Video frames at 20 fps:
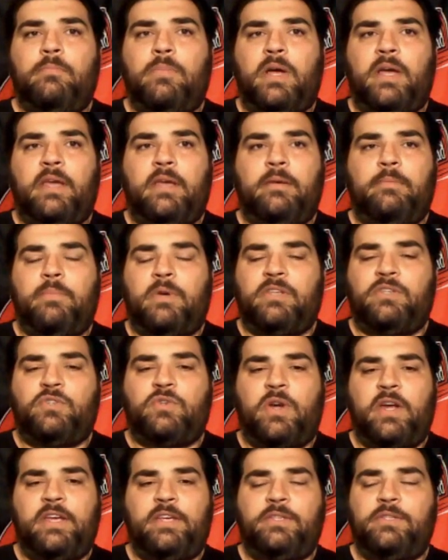by
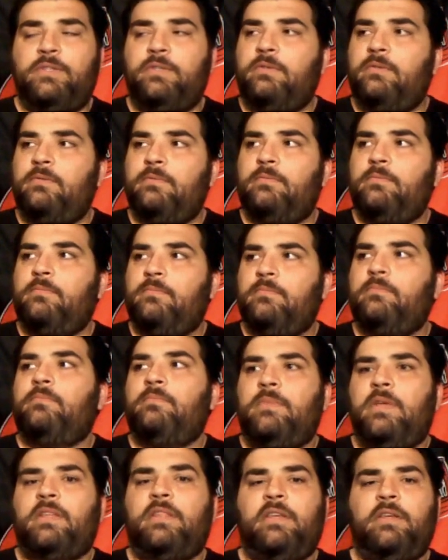strikes.
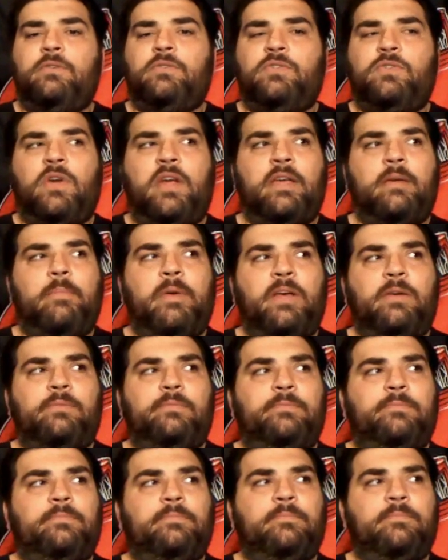I think he'll strike him out.
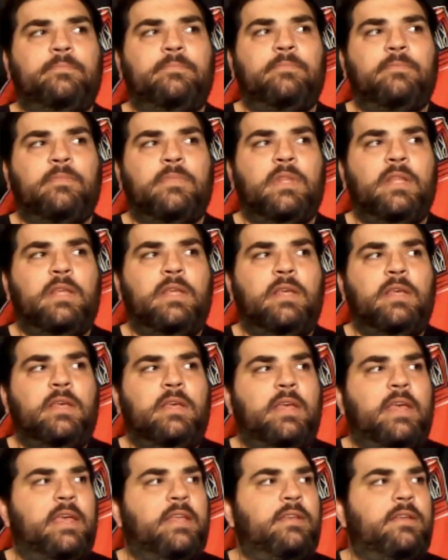
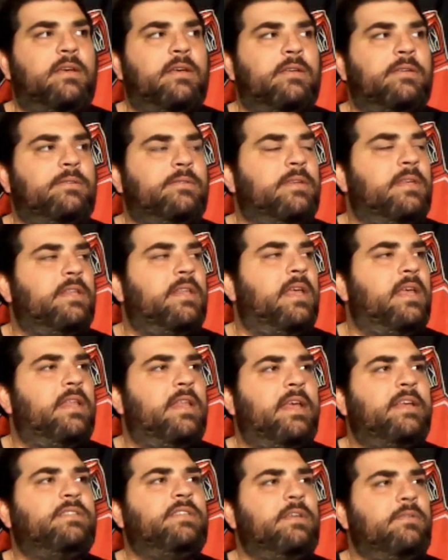And
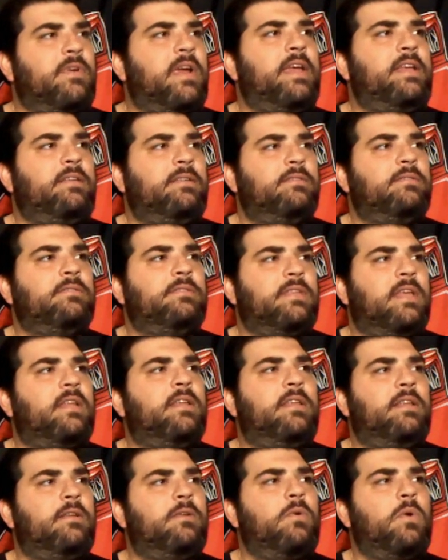that's it, right? Is
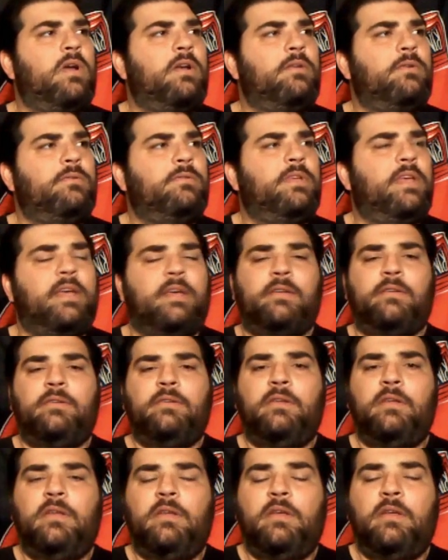that it, Eduardo? Yeah.
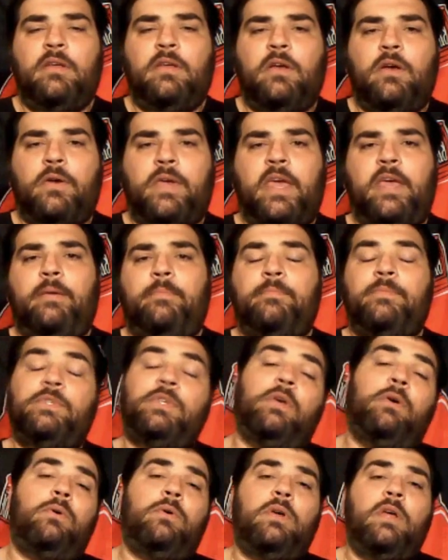Okay,
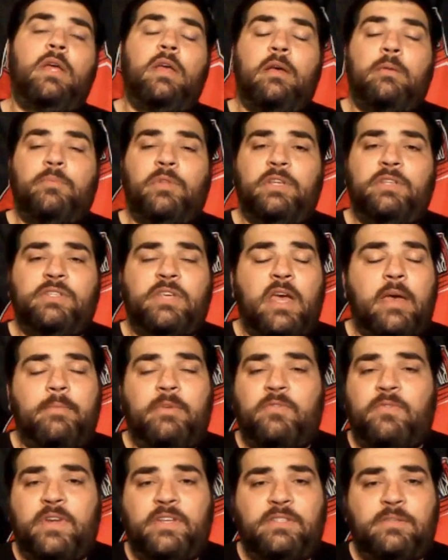so please
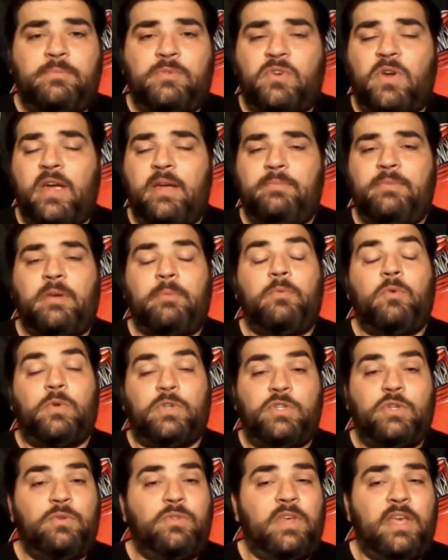comment, rate, subscribe. Tell me
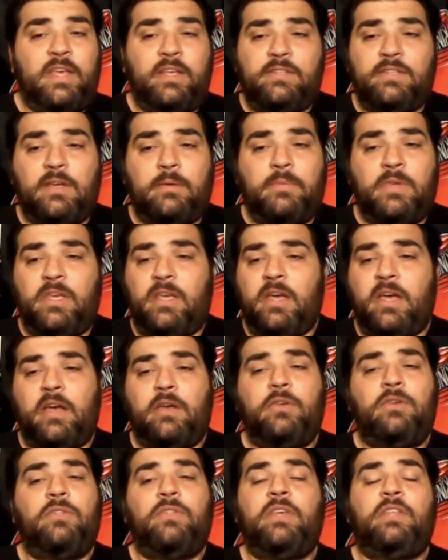what you think. Tell me
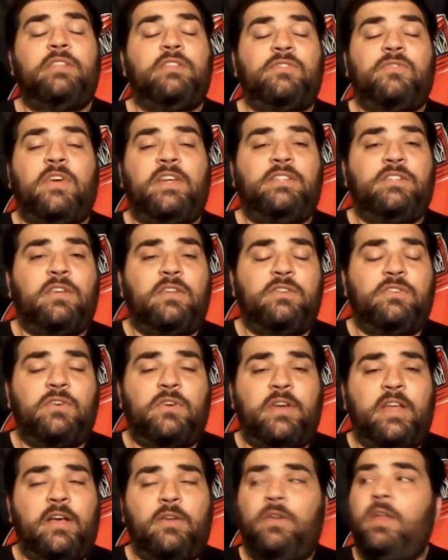how you think this fight's going to
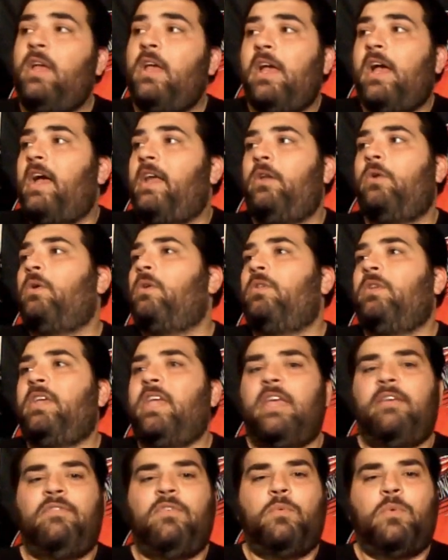turn out. I know I
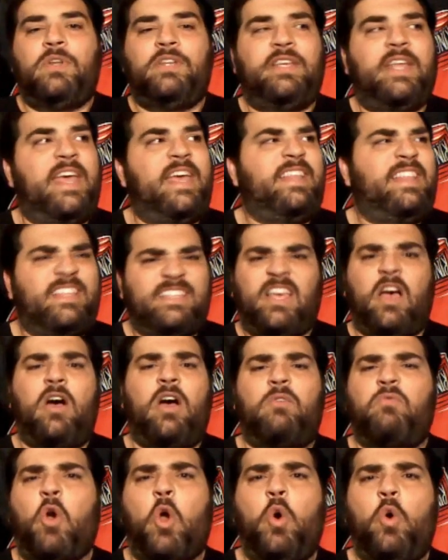only gave you one day. That's
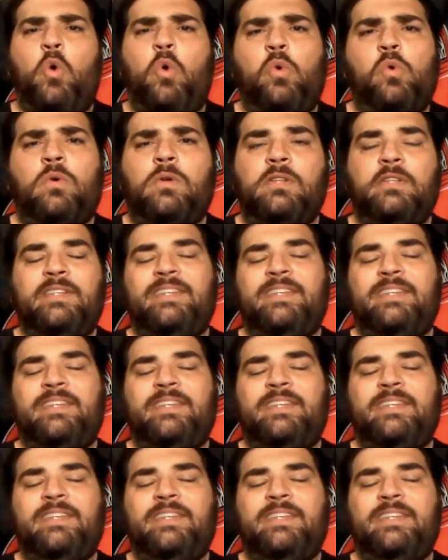how I roll.